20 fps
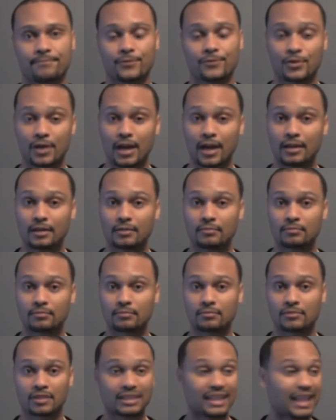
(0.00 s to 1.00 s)
Got it?
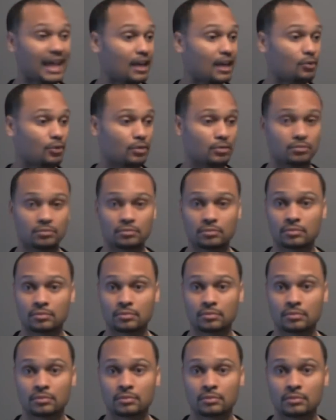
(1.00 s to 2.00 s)
Collateral.
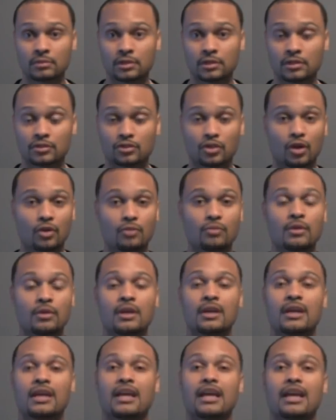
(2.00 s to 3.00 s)
So
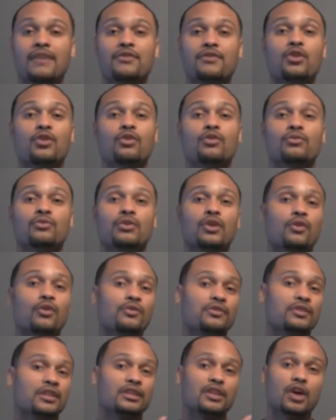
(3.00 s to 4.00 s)
if you don't
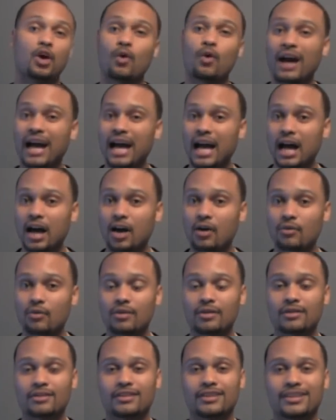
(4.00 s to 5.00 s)
know the know-how
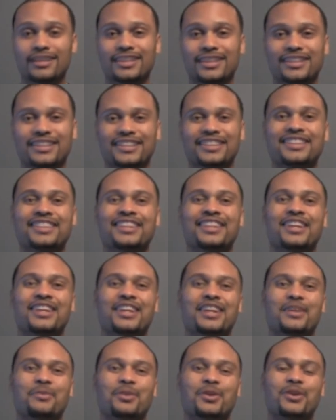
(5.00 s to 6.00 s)
in
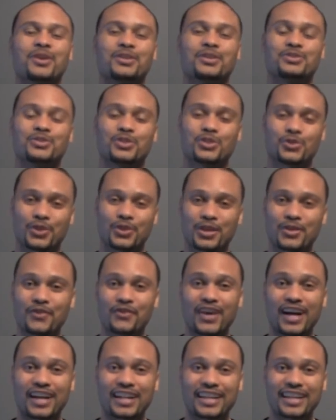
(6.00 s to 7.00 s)
regard to creative
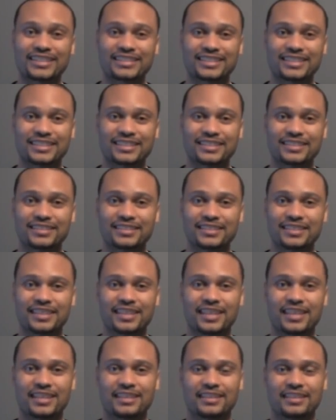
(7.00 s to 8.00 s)
financing,
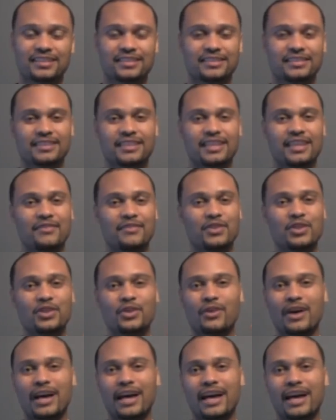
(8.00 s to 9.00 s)
if you
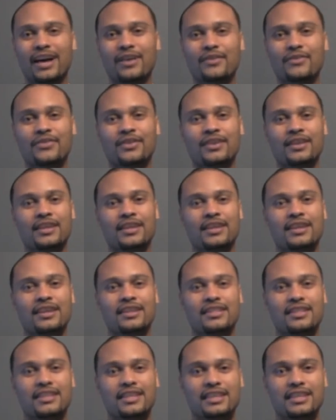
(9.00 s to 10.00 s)
don't have
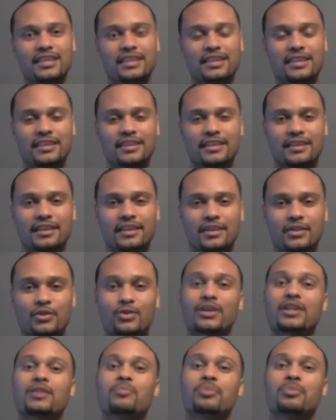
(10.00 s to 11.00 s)
the
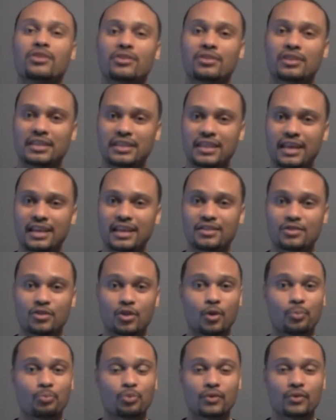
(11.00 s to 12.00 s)
credibility yet,
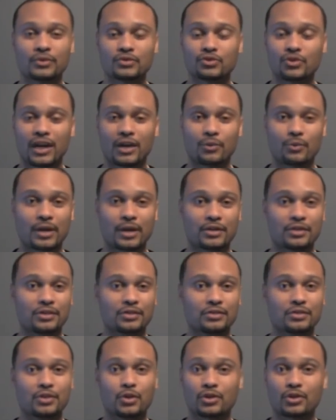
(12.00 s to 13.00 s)
no proven track
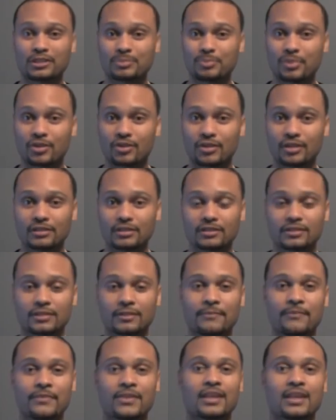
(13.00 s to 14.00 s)
record, no experience,
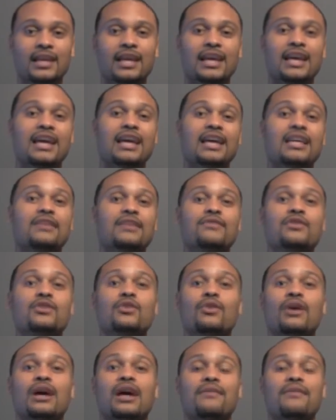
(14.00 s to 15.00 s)
and if you
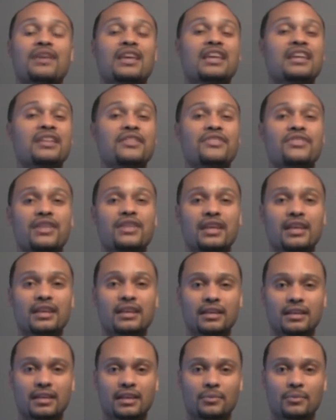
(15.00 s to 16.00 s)
don't have
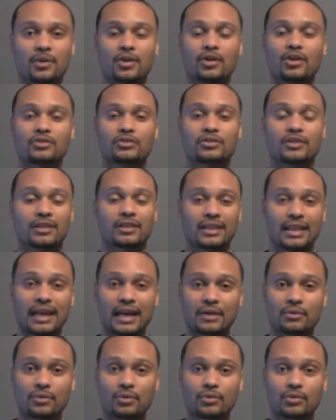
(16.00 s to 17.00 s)
anything in regards to
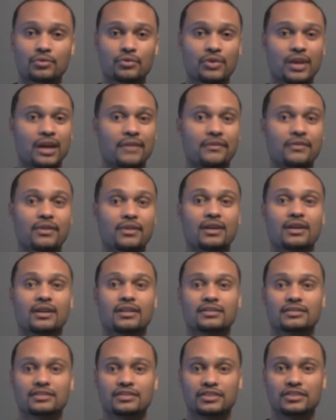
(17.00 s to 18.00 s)
collateral, you
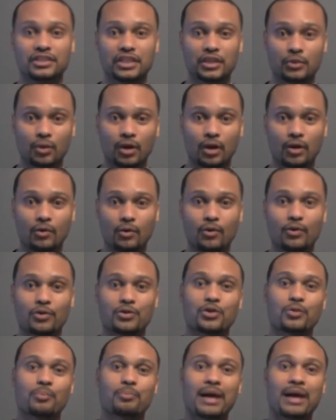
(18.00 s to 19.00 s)
have 0 on
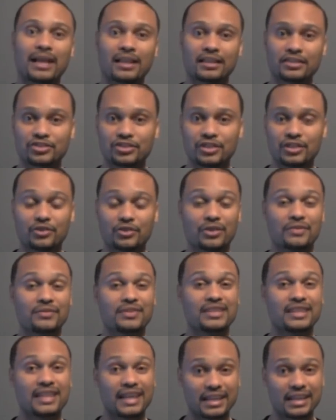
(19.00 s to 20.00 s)
your balance sheet or
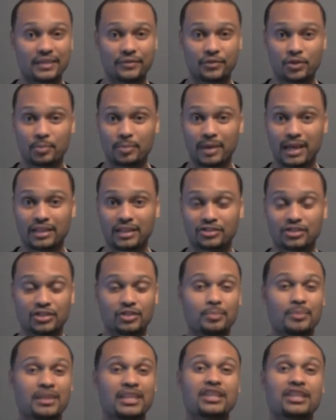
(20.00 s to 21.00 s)
even negative on your balance
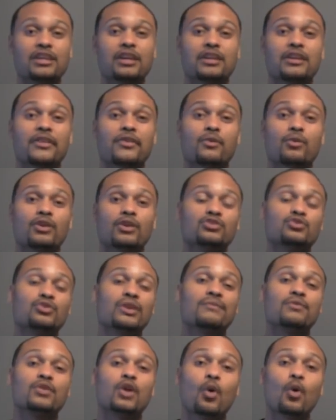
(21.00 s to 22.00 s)
sheet, meaning in other words you
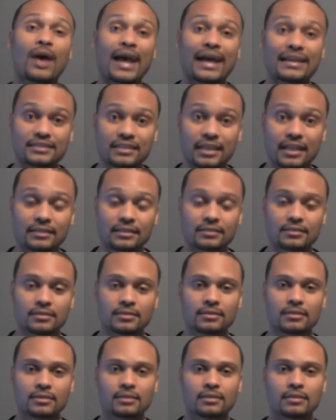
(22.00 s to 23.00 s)
have no assets,
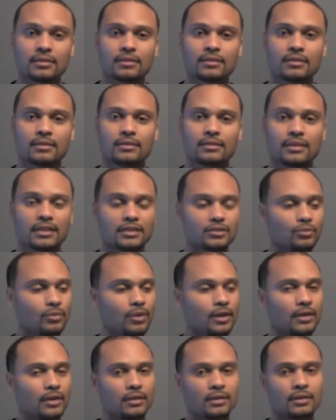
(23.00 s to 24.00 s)
guess
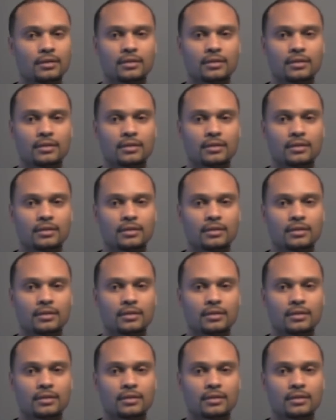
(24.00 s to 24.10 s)
what?